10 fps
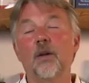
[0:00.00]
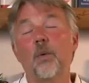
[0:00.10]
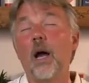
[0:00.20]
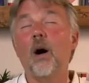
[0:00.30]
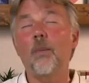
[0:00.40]

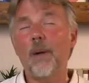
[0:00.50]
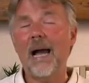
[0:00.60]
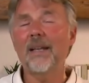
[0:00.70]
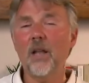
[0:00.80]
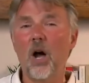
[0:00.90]
Well,
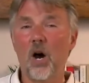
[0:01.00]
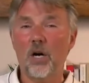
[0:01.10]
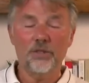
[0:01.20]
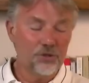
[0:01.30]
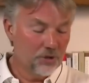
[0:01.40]
by and
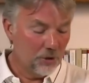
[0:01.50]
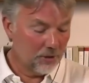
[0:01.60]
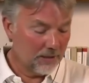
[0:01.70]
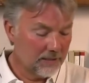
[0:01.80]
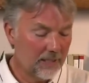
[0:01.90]
large, you
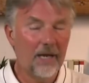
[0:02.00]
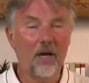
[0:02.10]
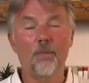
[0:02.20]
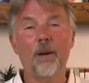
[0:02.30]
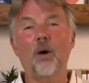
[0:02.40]
can
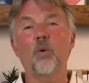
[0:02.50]
tell by